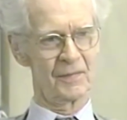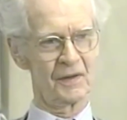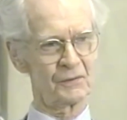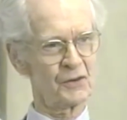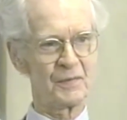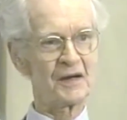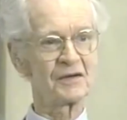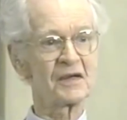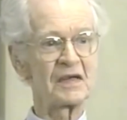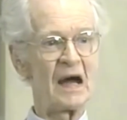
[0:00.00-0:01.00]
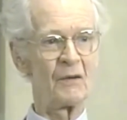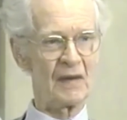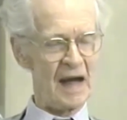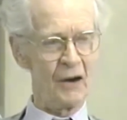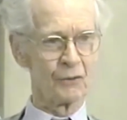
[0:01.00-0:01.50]
Introspection is
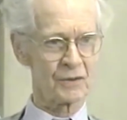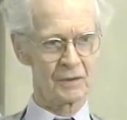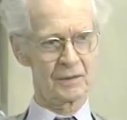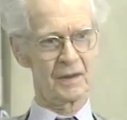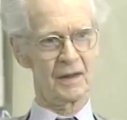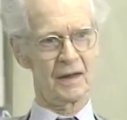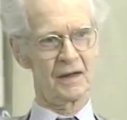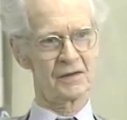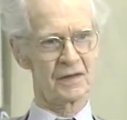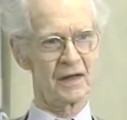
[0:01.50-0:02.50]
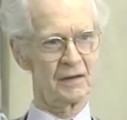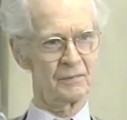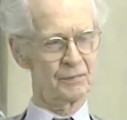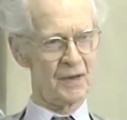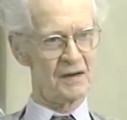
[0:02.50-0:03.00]
now out as a
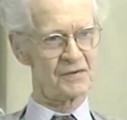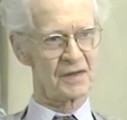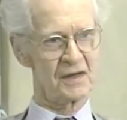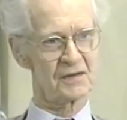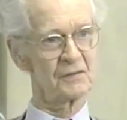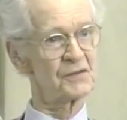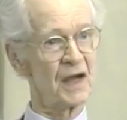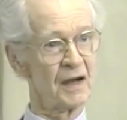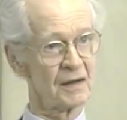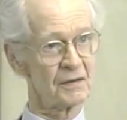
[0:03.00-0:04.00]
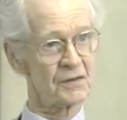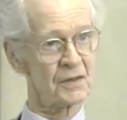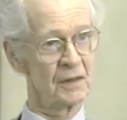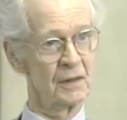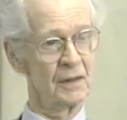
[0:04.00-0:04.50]
process of science.
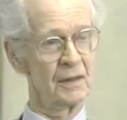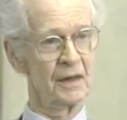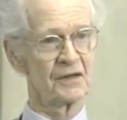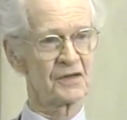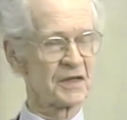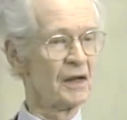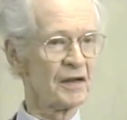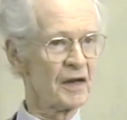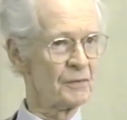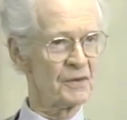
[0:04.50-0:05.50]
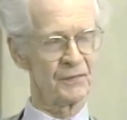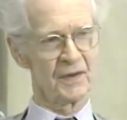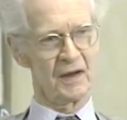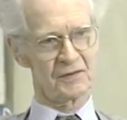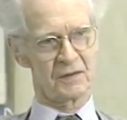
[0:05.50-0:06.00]
It's still there with
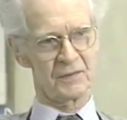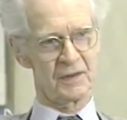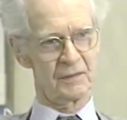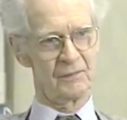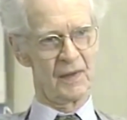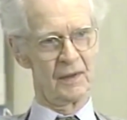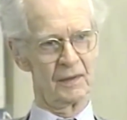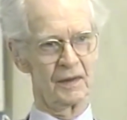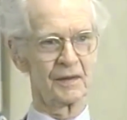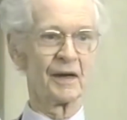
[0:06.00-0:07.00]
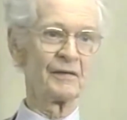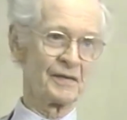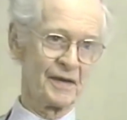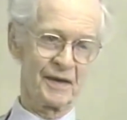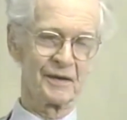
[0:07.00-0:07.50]
philosophy, and
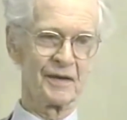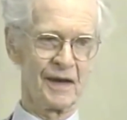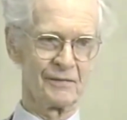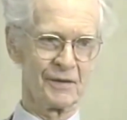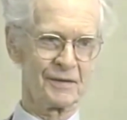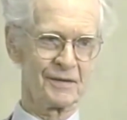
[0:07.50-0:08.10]
they can have it,